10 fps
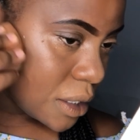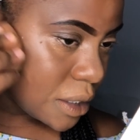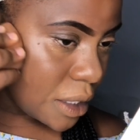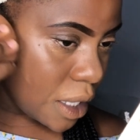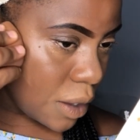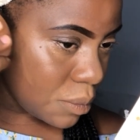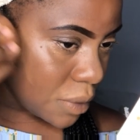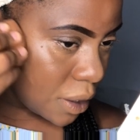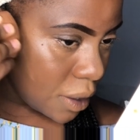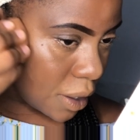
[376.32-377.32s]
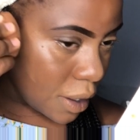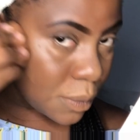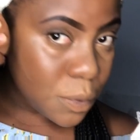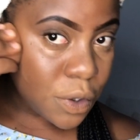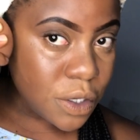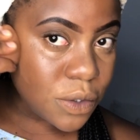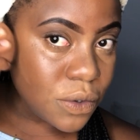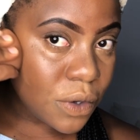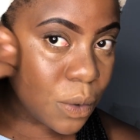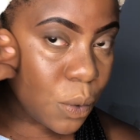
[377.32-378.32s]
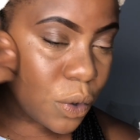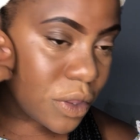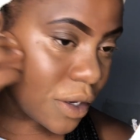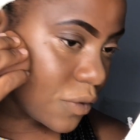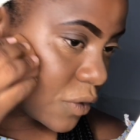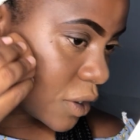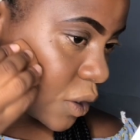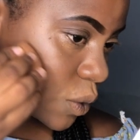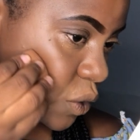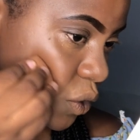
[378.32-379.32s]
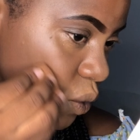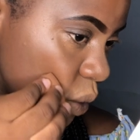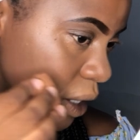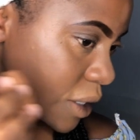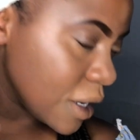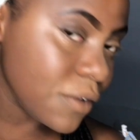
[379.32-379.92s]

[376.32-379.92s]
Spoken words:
DM me. I'm going to record that video straight